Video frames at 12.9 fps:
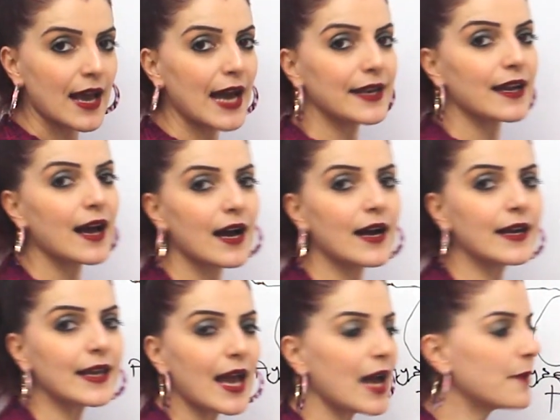and I
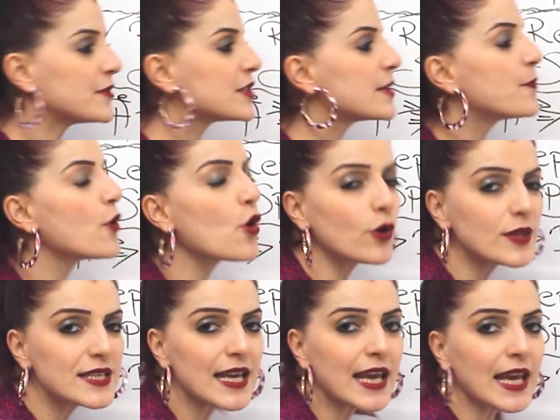am
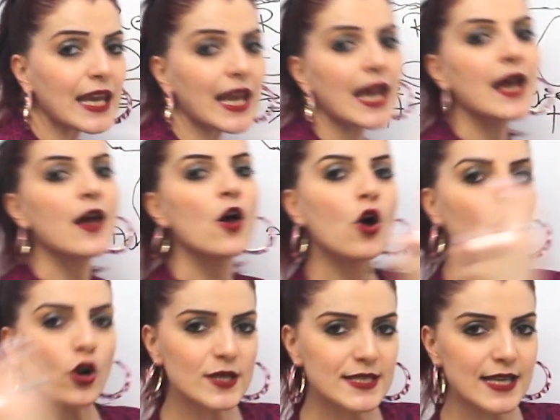reporting
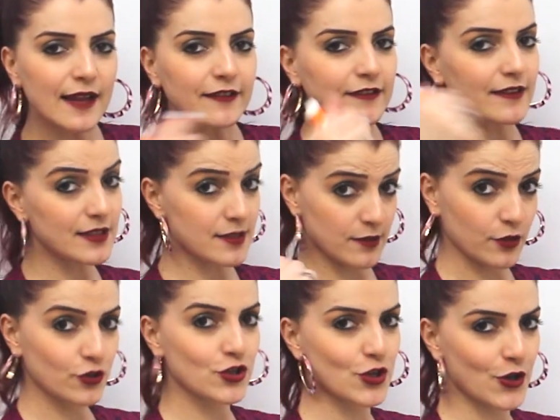her sentence
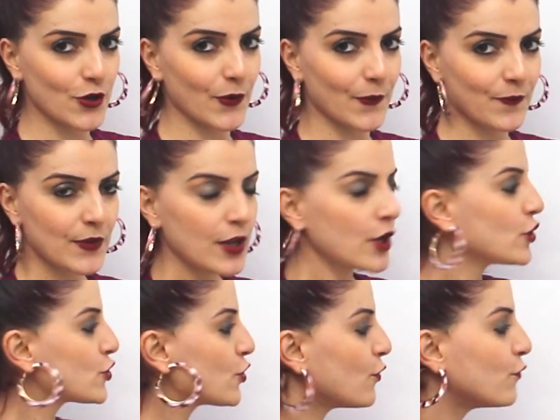to you.
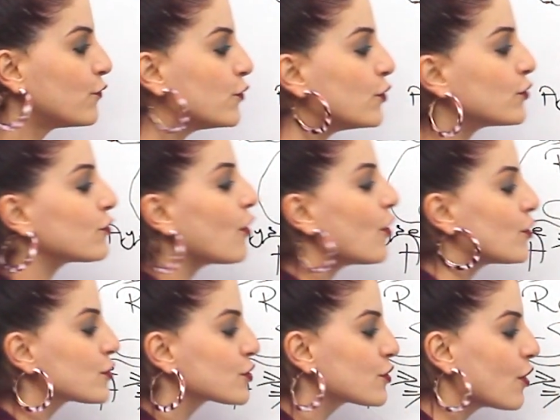So would
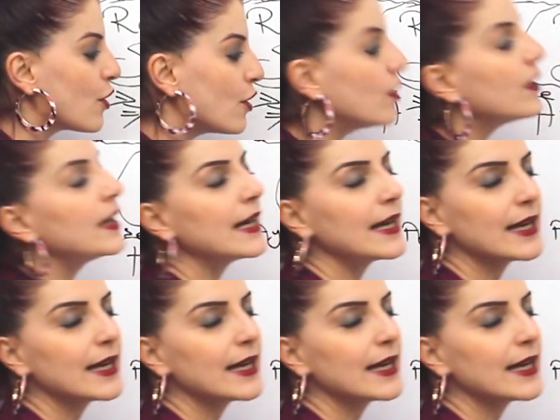also